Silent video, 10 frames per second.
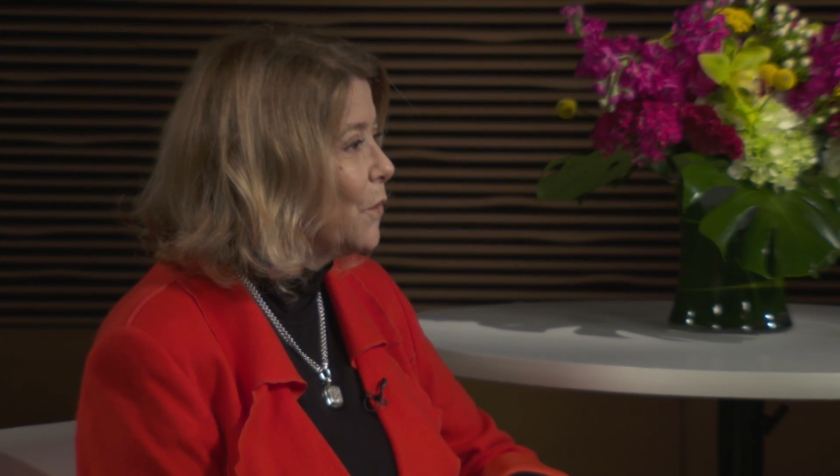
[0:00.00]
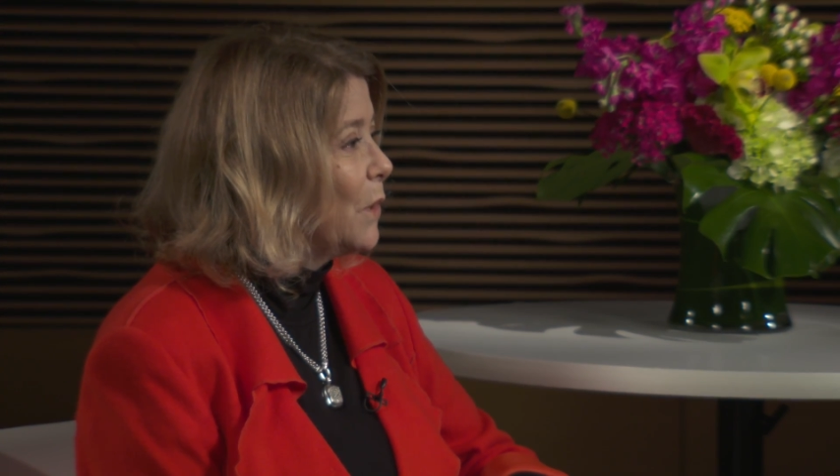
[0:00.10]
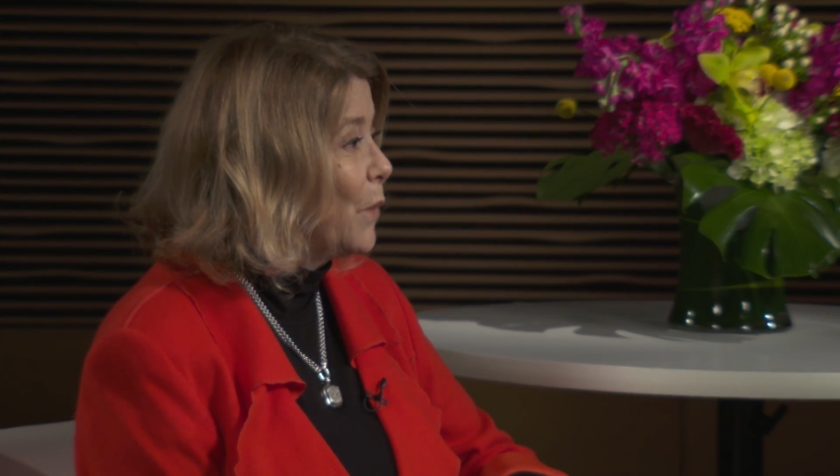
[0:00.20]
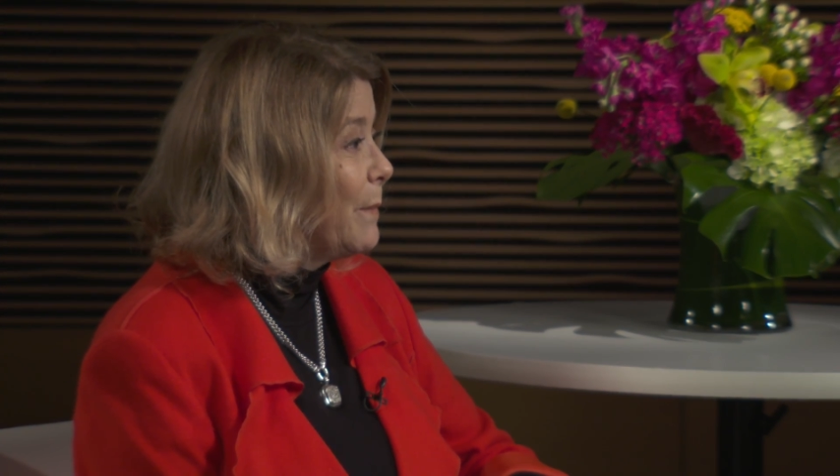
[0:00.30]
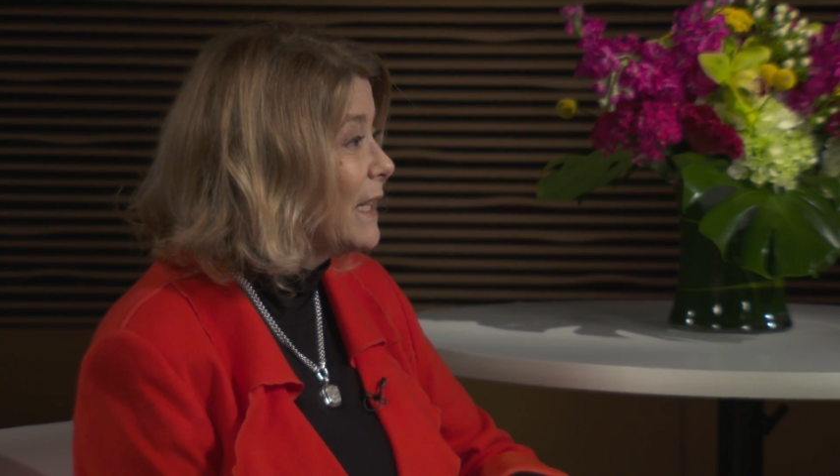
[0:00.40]

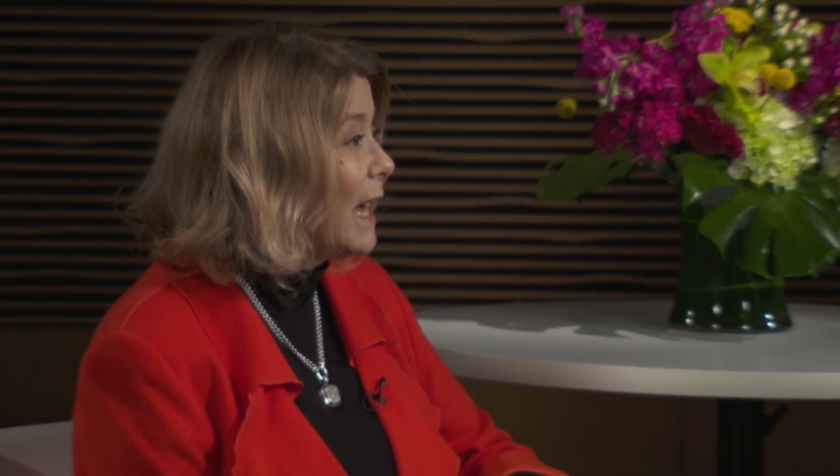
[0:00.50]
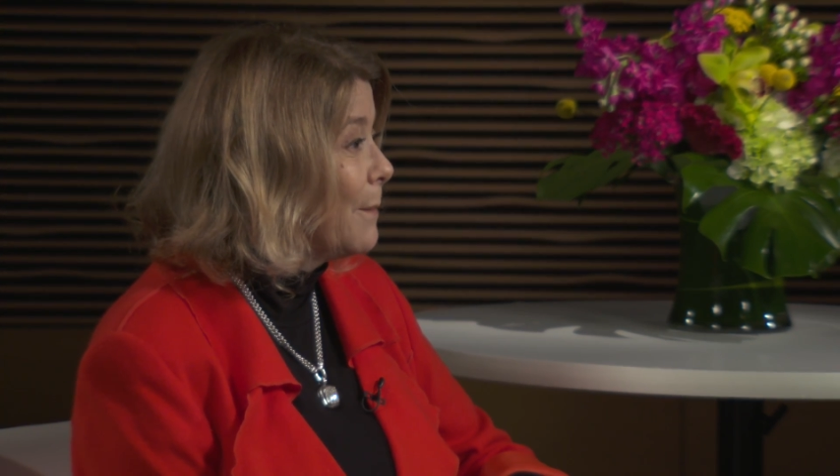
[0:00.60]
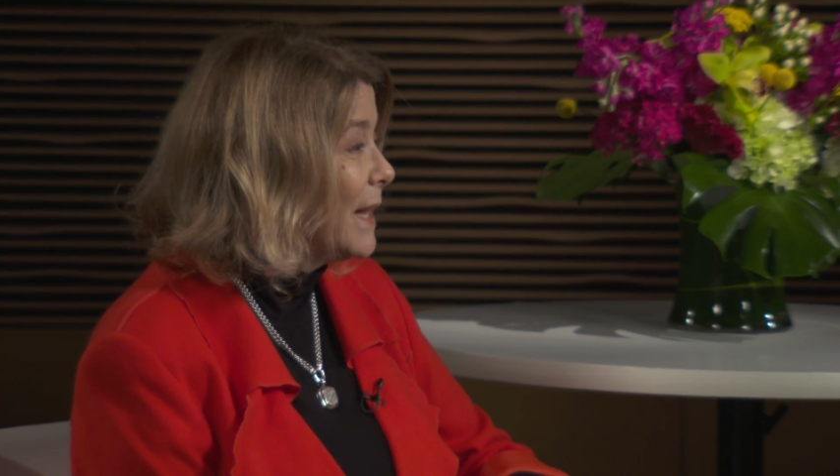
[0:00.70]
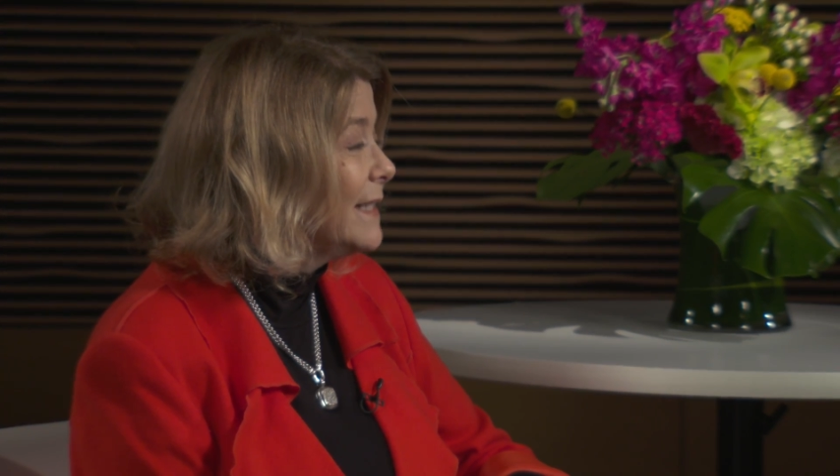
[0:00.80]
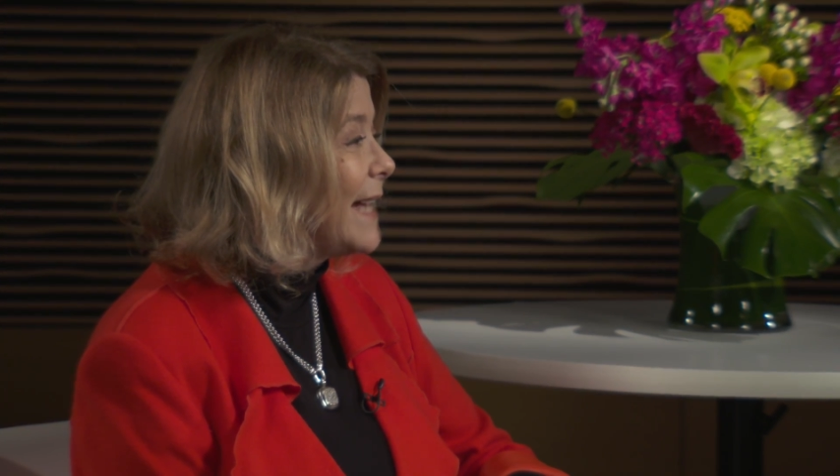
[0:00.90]
when women
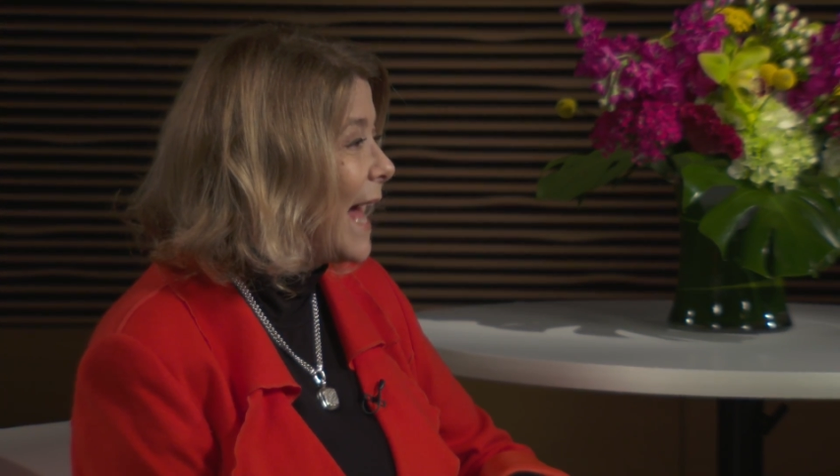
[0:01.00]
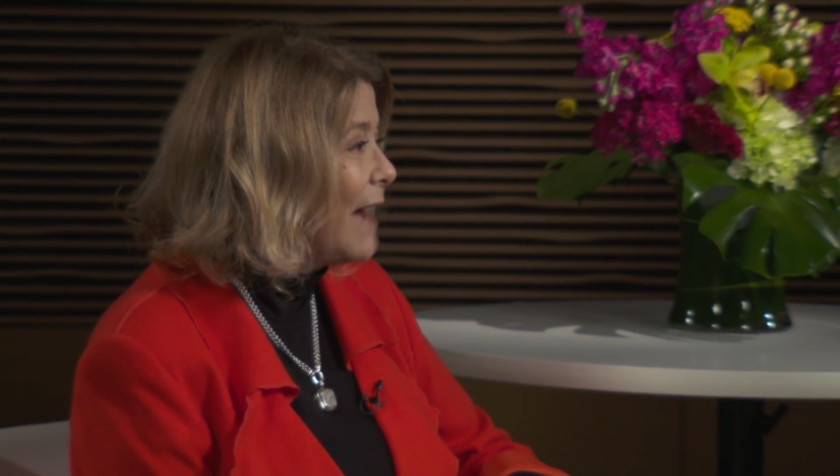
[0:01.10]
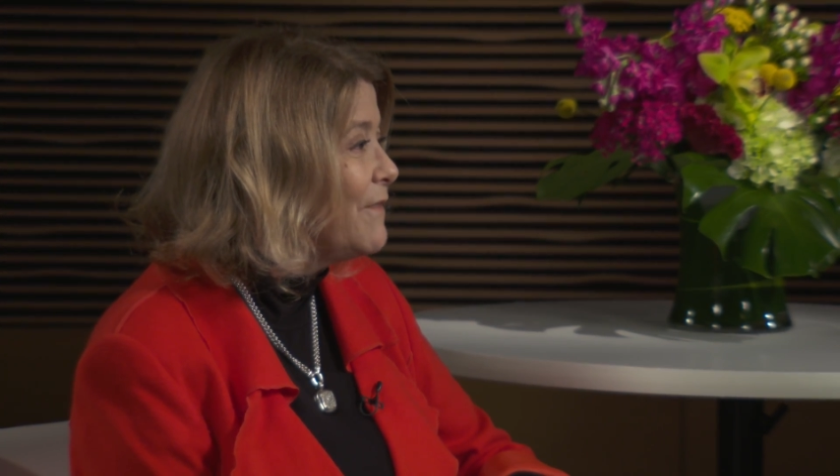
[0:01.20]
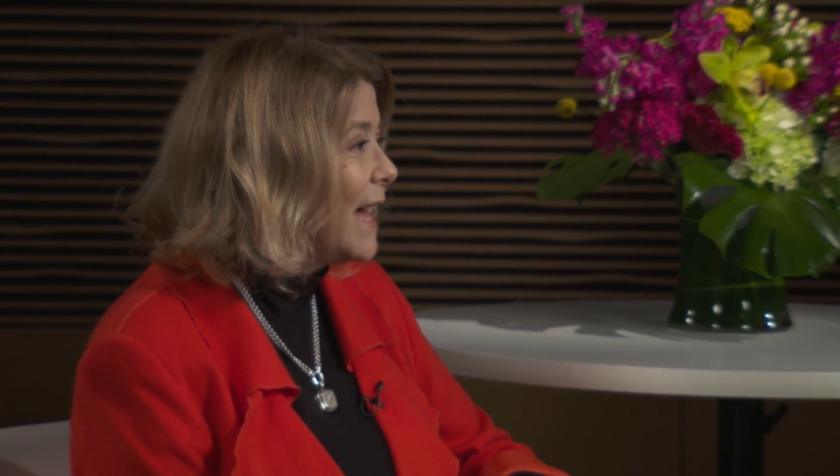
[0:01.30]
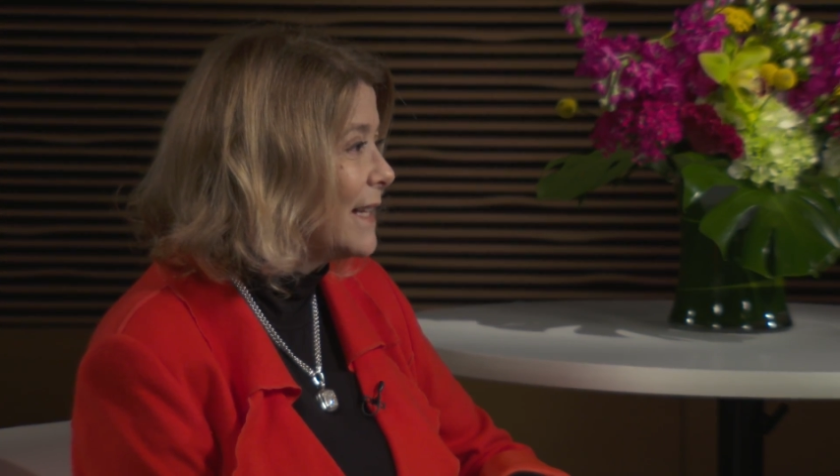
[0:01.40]
come in to
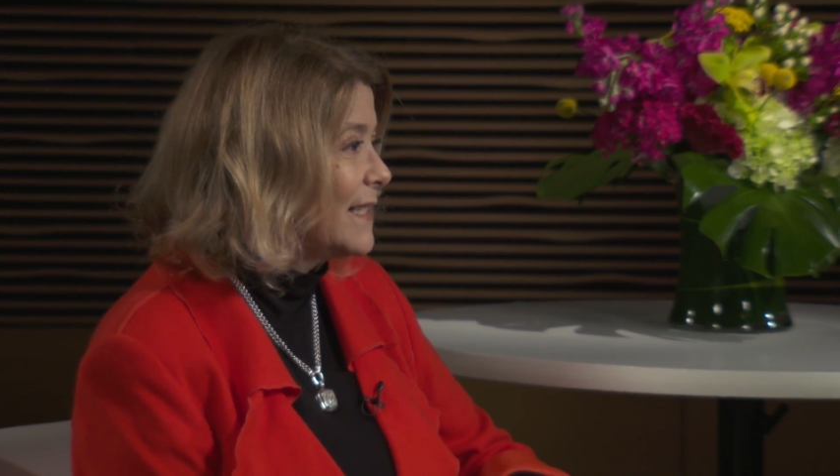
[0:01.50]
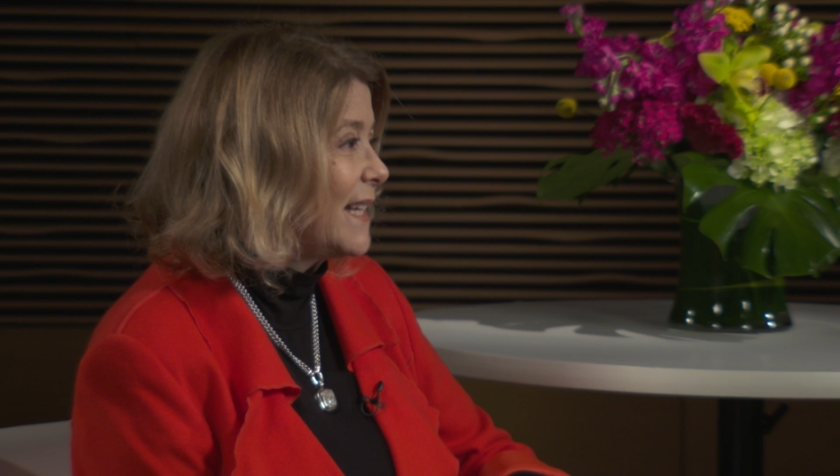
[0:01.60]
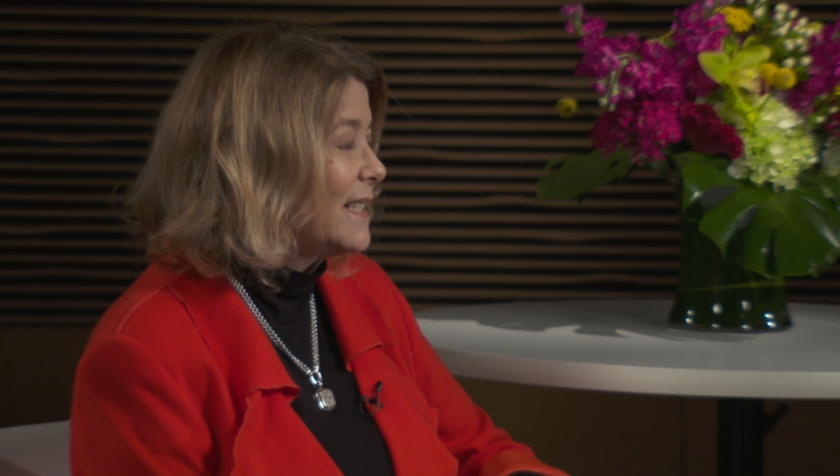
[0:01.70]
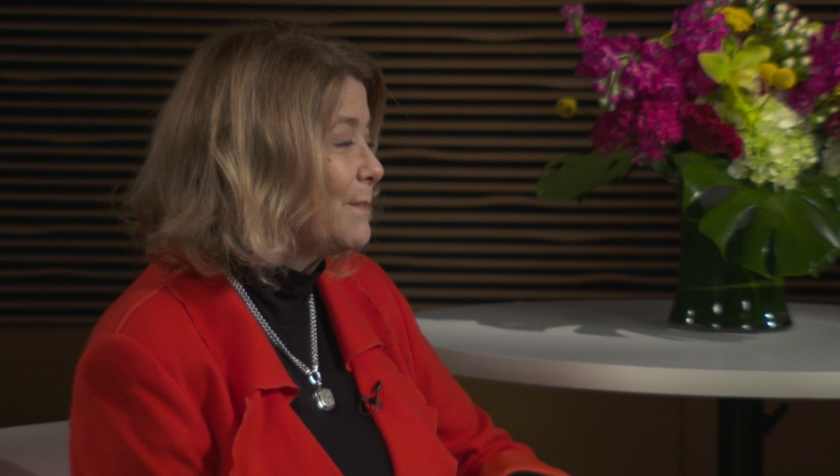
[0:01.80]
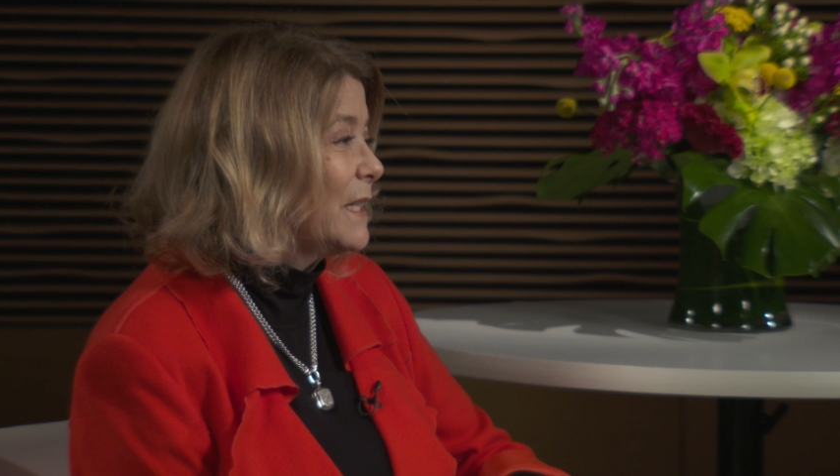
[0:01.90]
have that
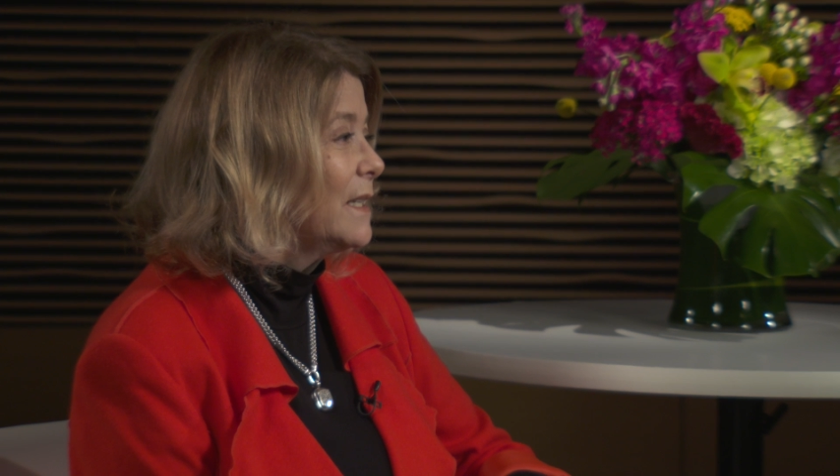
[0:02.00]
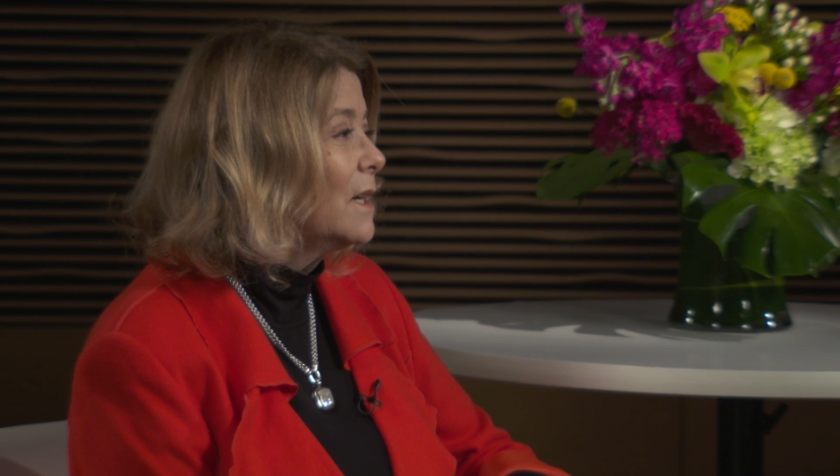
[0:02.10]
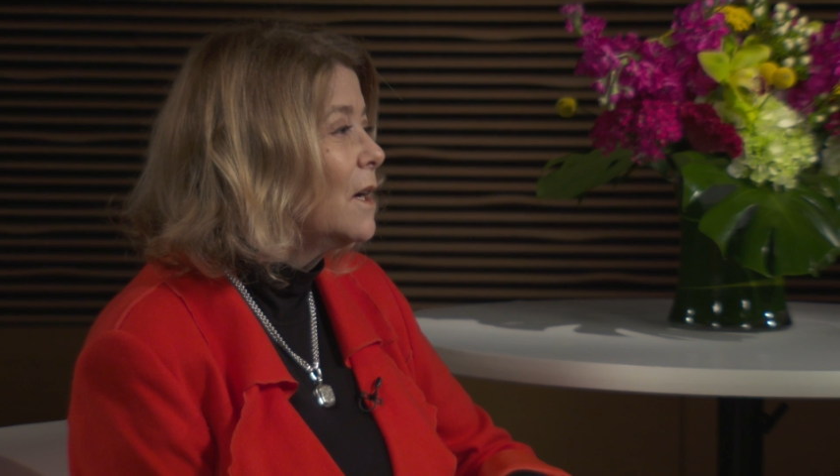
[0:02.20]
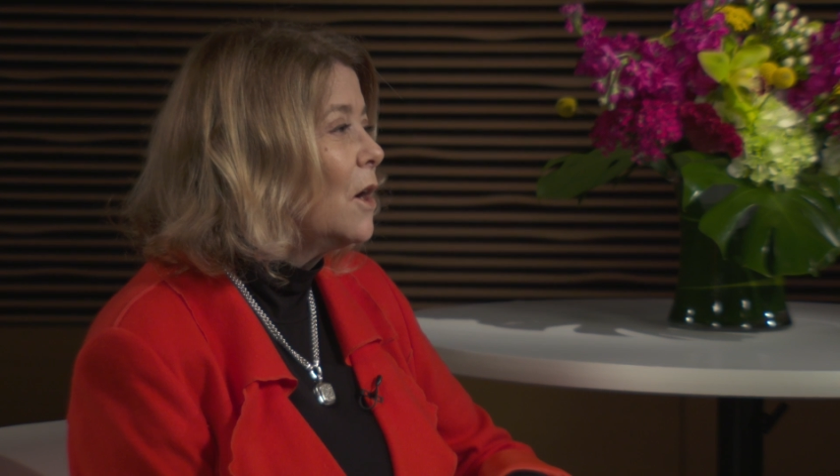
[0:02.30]
assessment,